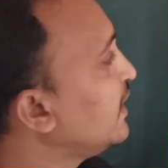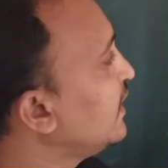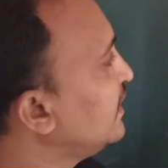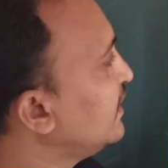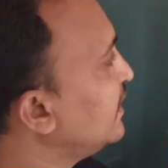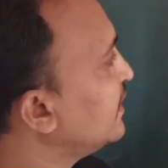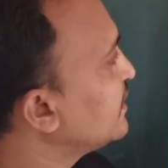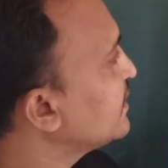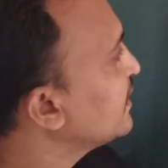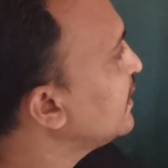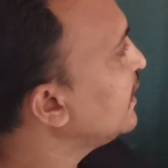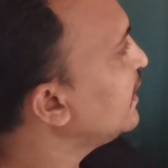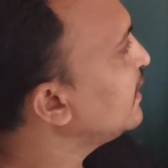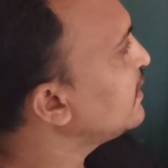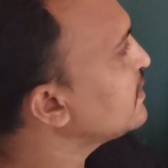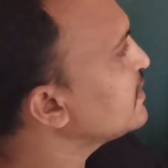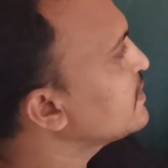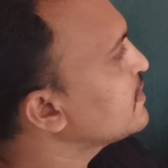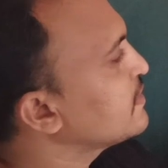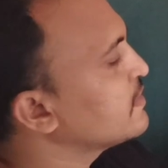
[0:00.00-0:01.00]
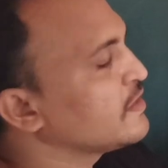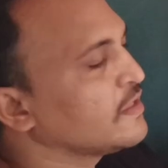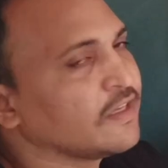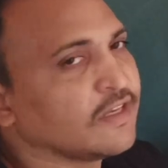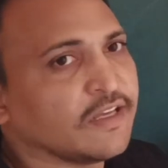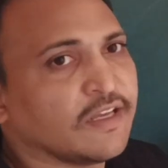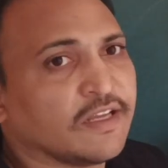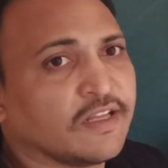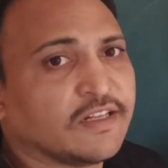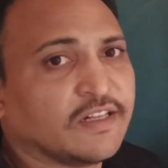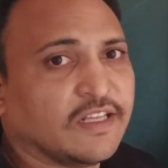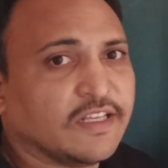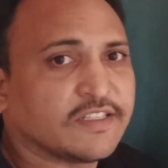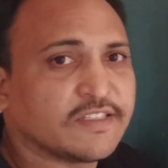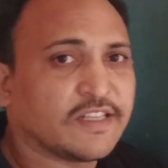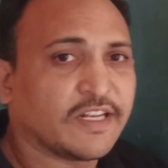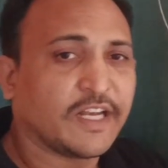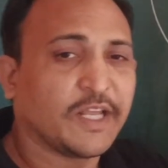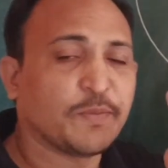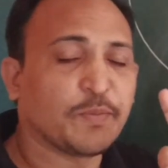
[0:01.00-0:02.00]
In this case,
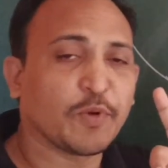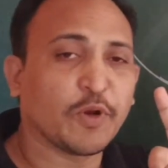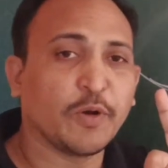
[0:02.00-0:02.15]
these three